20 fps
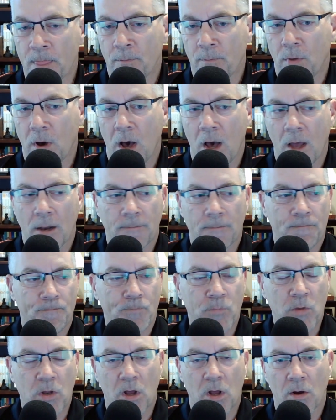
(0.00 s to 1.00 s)
but
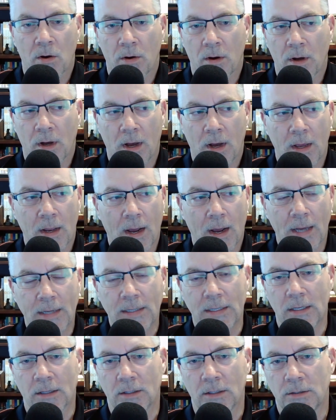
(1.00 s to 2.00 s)
I
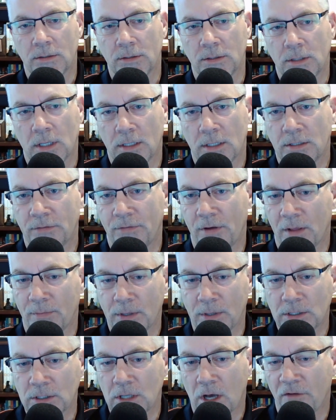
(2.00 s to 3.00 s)
deal in
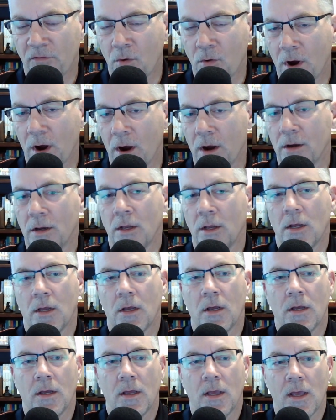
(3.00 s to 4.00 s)
developing software,
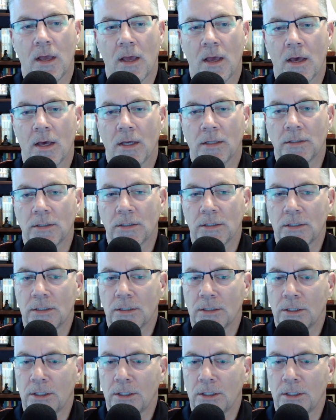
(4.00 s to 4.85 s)
and